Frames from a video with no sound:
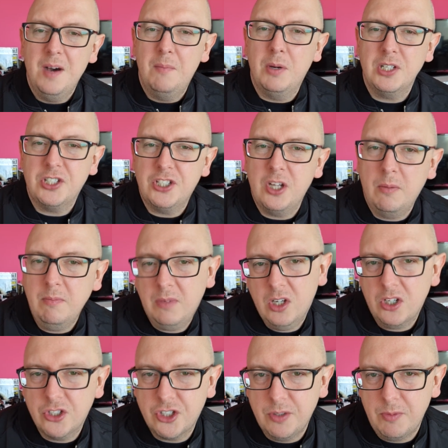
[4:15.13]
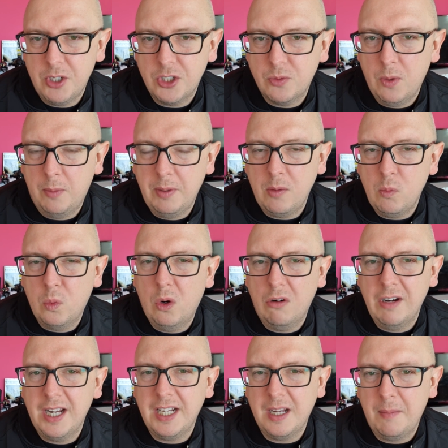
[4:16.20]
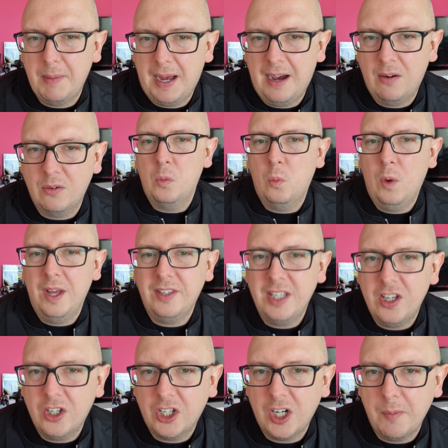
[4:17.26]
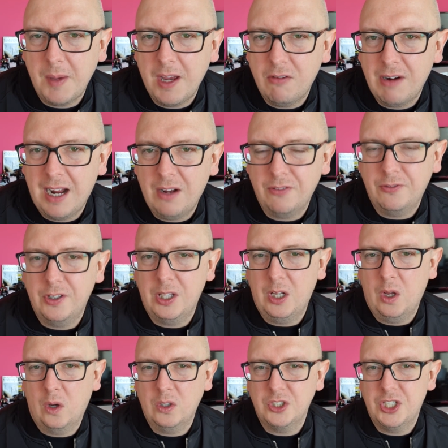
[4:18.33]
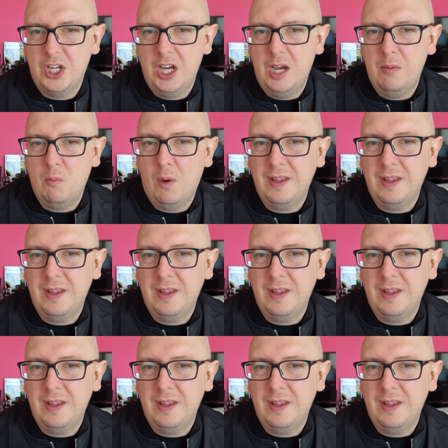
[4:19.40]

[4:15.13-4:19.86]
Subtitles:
but some customers will be worried about whether you're going to be around for the long term,